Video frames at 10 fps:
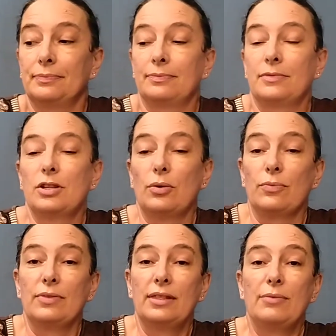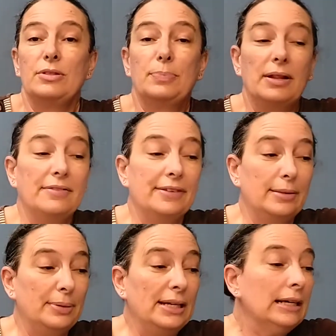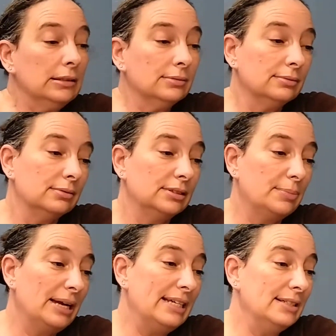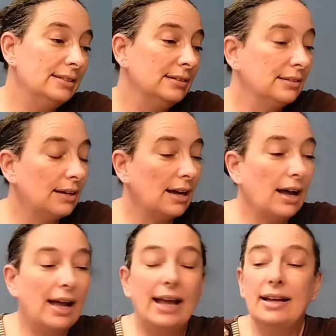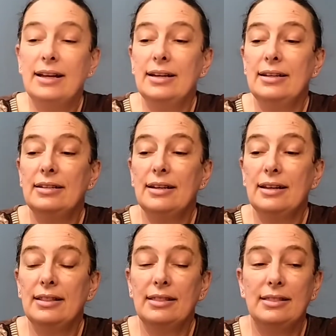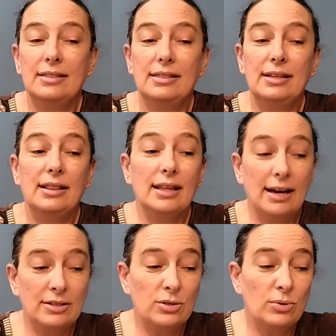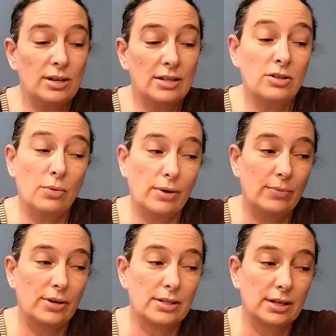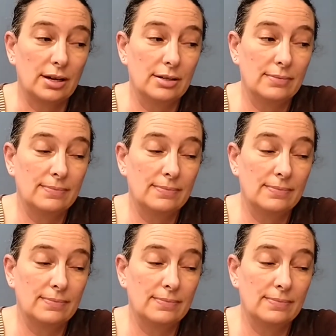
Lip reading: So that was Bella Filipina, the Maiden, and the last one I know I worked on